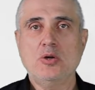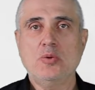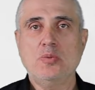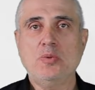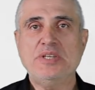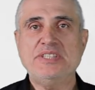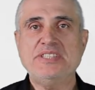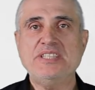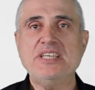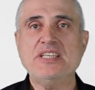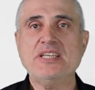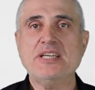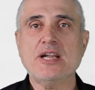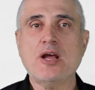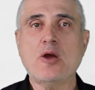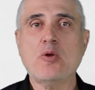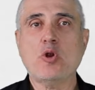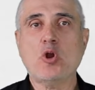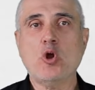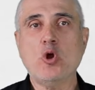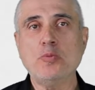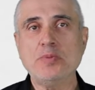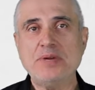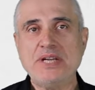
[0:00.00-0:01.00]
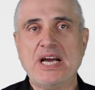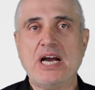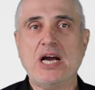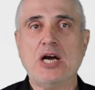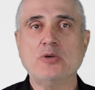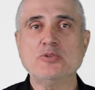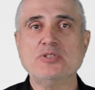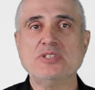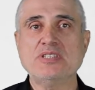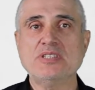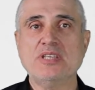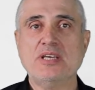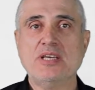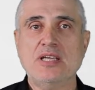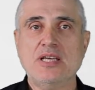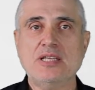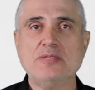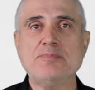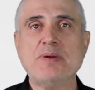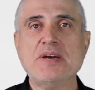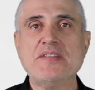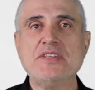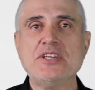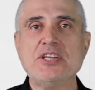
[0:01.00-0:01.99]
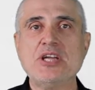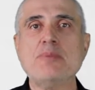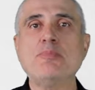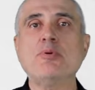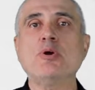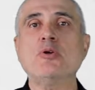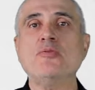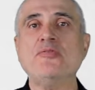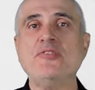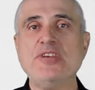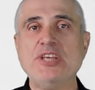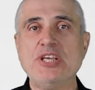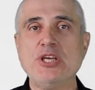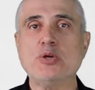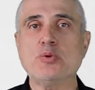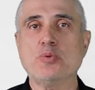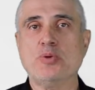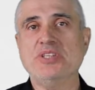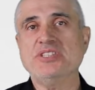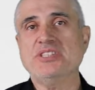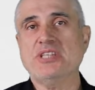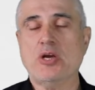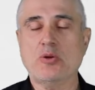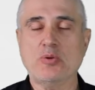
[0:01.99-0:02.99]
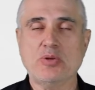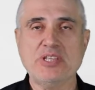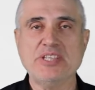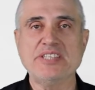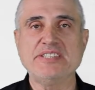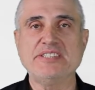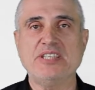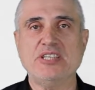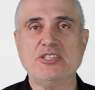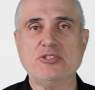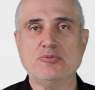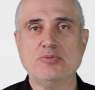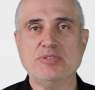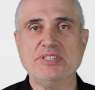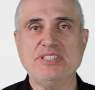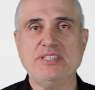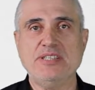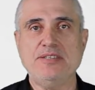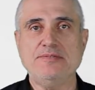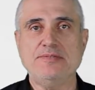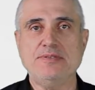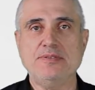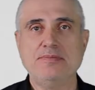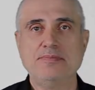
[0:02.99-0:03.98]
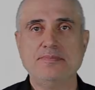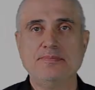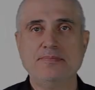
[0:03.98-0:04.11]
We see it at our open houses and by the number of inquiries our listings receive.